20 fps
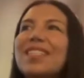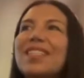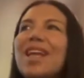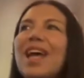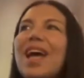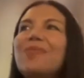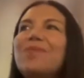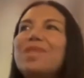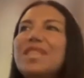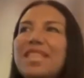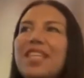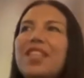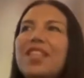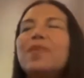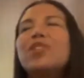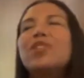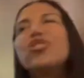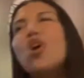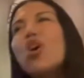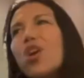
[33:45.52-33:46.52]
I would say the
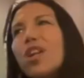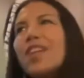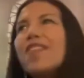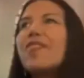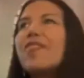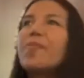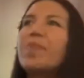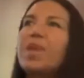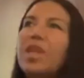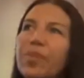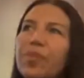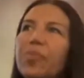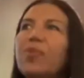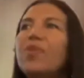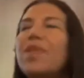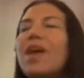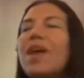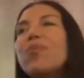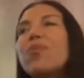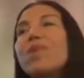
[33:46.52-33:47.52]
majority of people
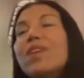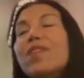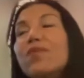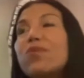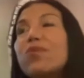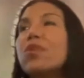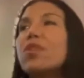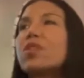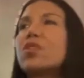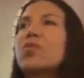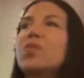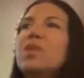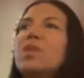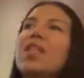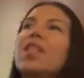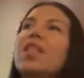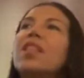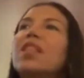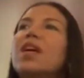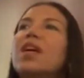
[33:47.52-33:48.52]
that we've worked with,